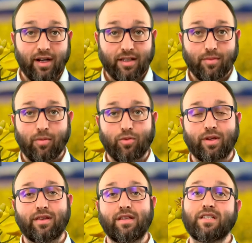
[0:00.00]
at the moment
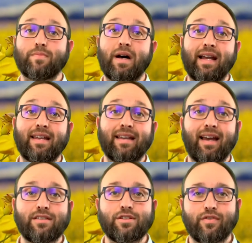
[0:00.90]
with the spike in
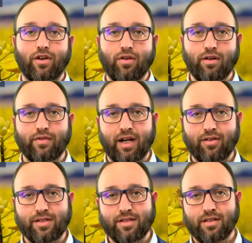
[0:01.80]
cases of
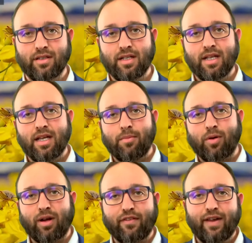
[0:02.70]
coronavirus. But
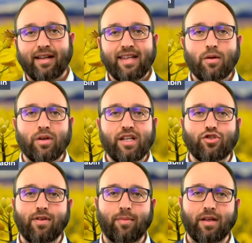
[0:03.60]
what I found equally
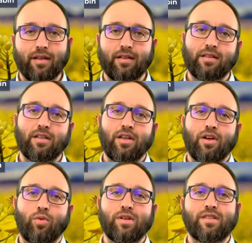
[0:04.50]
troubling
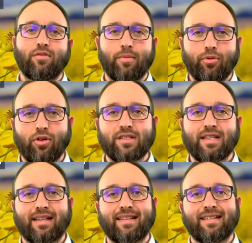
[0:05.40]
was the reports
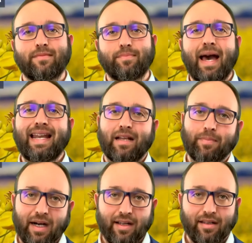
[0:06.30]
that the panic
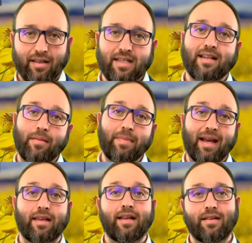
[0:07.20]
buying has come
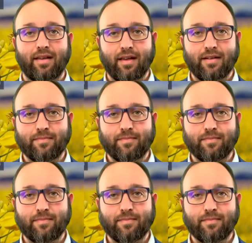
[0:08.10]
back yet again.